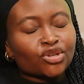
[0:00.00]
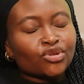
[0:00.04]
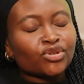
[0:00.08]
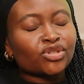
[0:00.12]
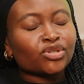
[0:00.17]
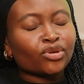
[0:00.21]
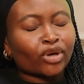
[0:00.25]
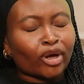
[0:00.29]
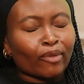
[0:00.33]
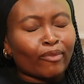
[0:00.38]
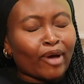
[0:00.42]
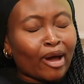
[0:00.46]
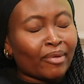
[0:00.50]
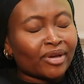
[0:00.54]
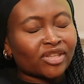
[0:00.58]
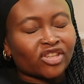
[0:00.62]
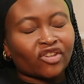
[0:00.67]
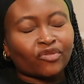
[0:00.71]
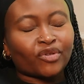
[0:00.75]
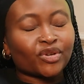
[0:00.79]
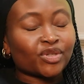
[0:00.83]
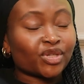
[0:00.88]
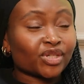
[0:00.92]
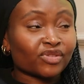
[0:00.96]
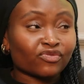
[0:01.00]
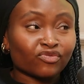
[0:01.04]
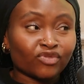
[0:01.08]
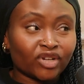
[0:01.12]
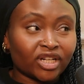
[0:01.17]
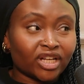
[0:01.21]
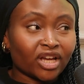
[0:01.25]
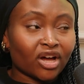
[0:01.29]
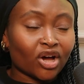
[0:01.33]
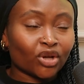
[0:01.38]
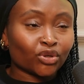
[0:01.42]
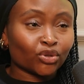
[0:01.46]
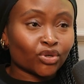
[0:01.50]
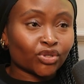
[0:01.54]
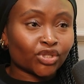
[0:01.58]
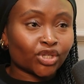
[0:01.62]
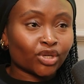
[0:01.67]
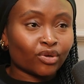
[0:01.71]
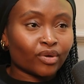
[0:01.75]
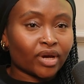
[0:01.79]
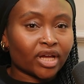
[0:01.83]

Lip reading: still compare myself because it's really hard not to.